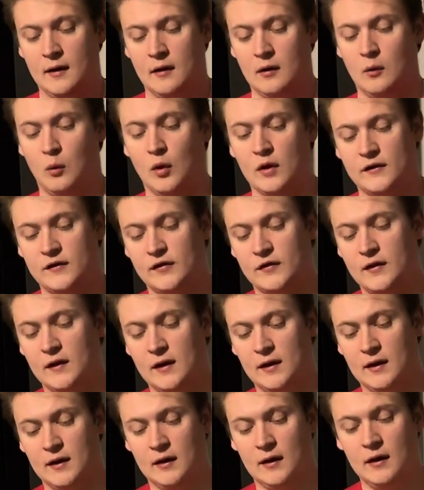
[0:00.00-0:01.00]
Once
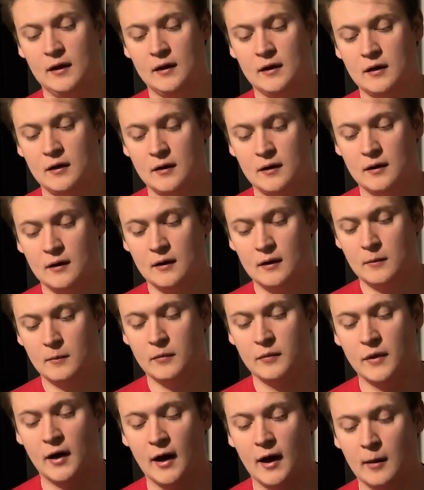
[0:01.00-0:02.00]
the
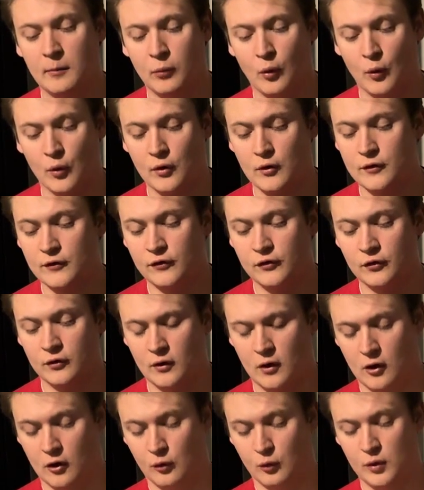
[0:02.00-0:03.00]
boards
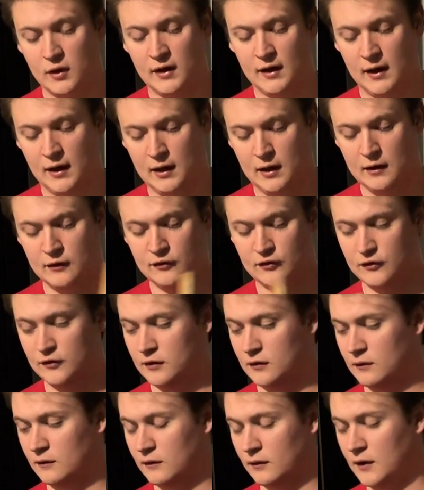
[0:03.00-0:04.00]
are rehinged,
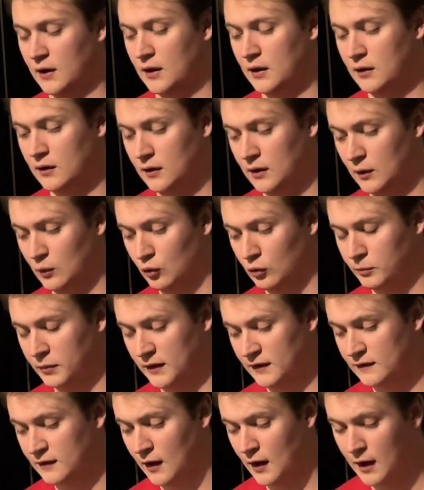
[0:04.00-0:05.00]
then it will be
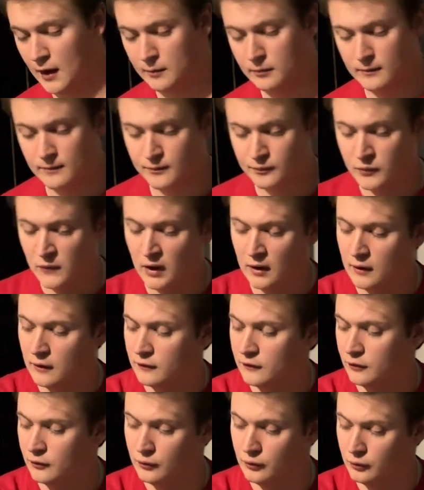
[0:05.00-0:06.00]
time
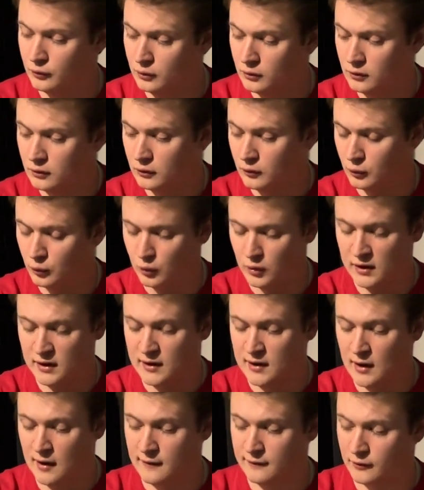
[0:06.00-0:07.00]
to
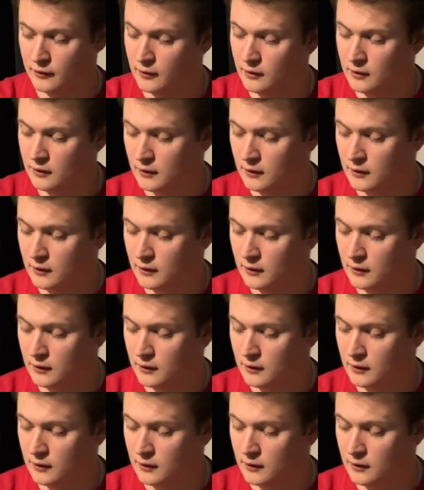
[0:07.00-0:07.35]
recover